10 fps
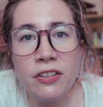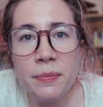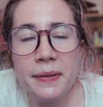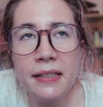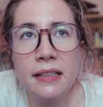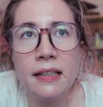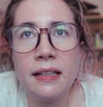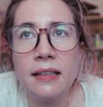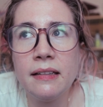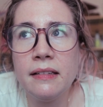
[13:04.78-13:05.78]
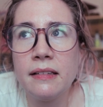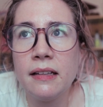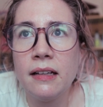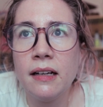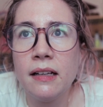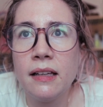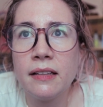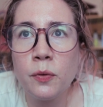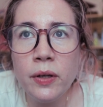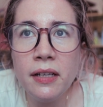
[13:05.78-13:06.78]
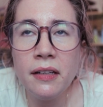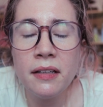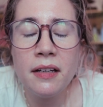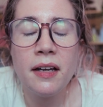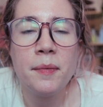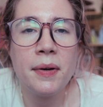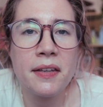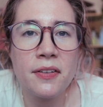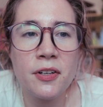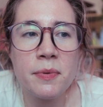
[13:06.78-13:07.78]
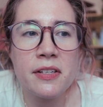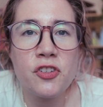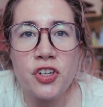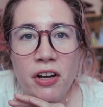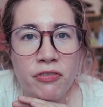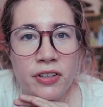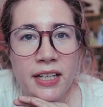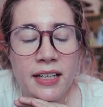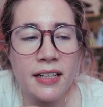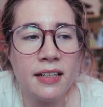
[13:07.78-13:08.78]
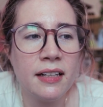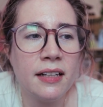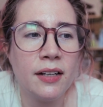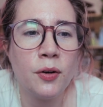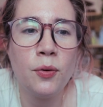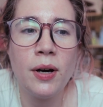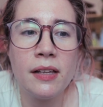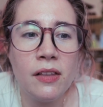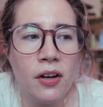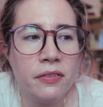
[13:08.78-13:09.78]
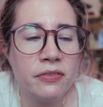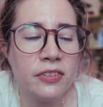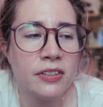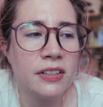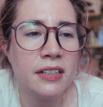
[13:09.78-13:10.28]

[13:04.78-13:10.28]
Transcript: therapy, and last week my therapist Jeffrey, who I loved,